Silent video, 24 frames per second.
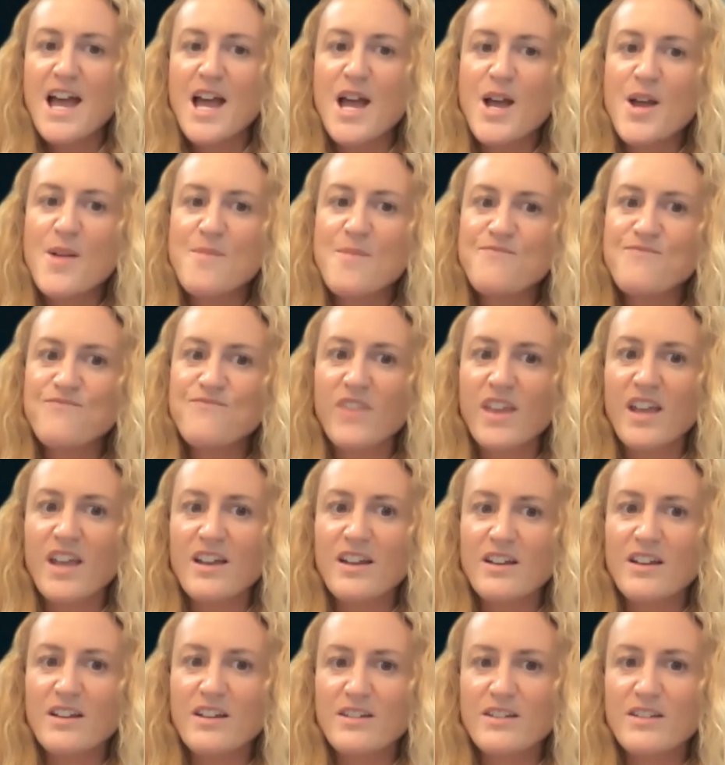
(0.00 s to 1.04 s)

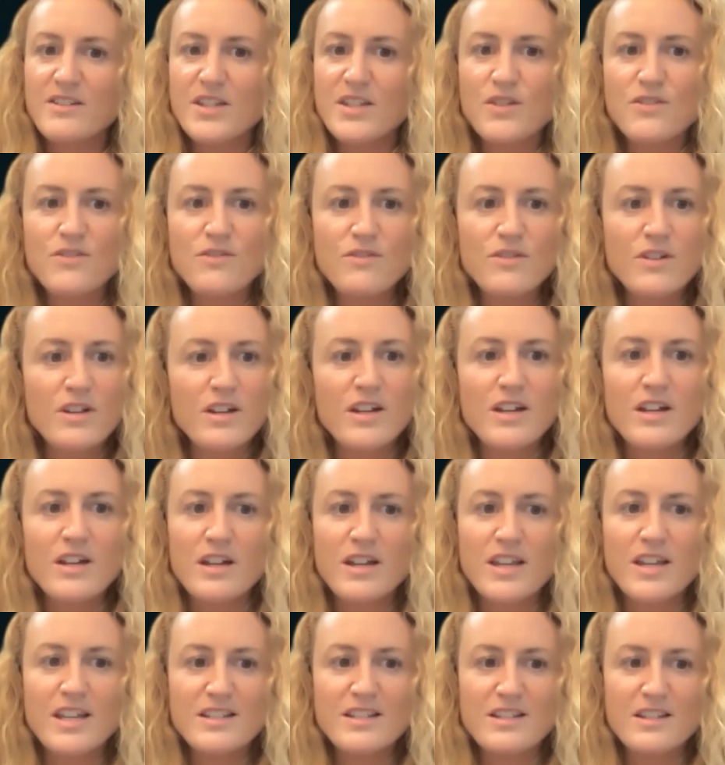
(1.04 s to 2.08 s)
So
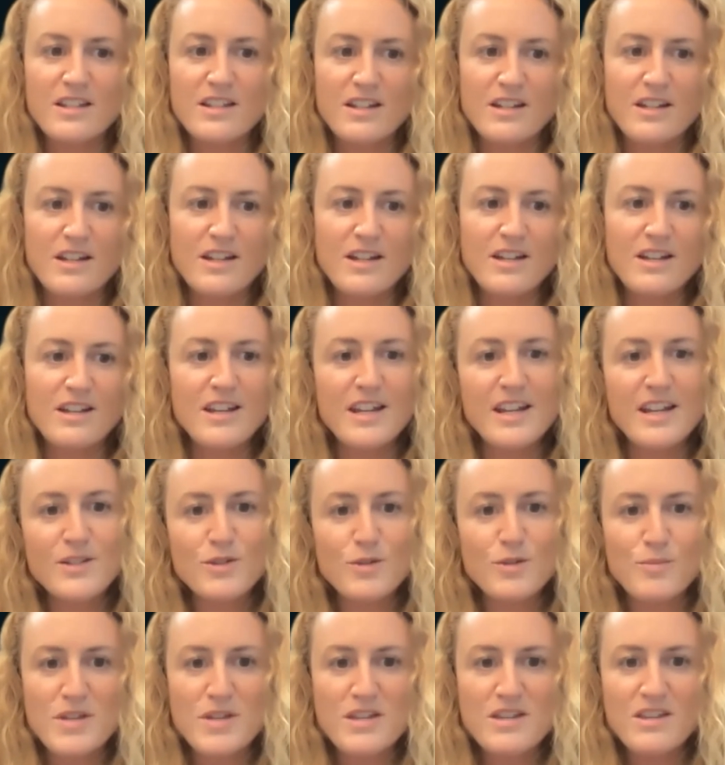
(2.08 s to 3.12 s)
I guess next
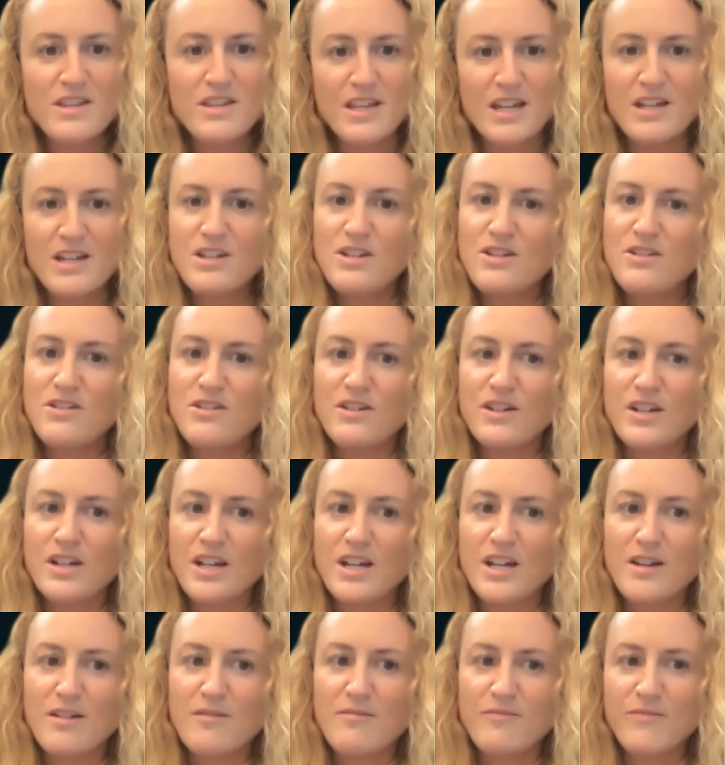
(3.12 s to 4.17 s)
would be, can you,
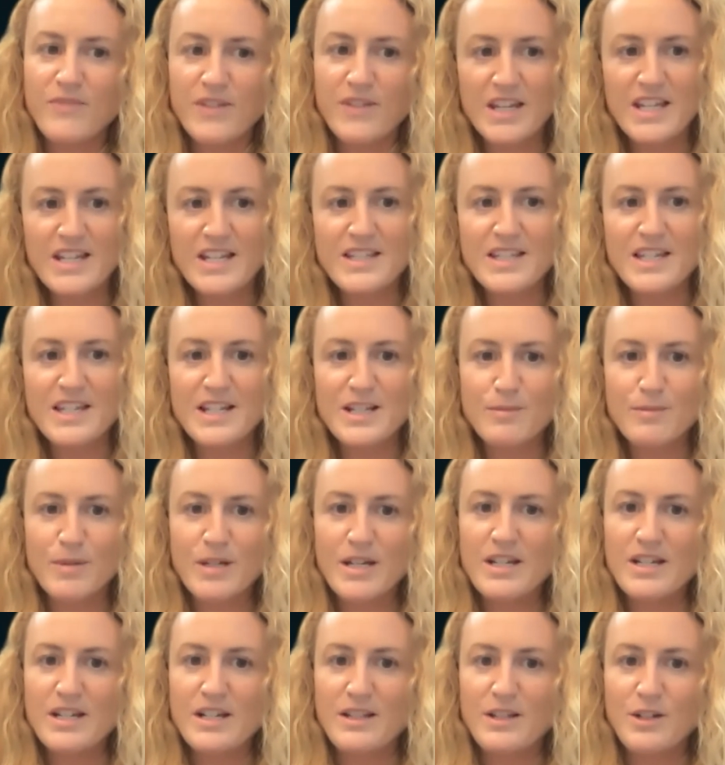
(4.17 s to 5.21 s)
I guess,
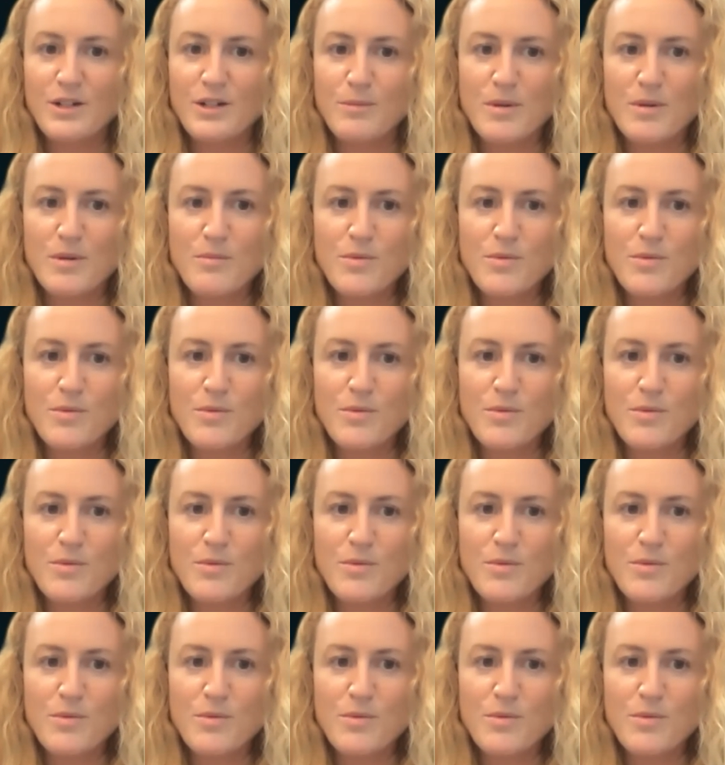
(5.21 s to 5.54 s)
explain a little bit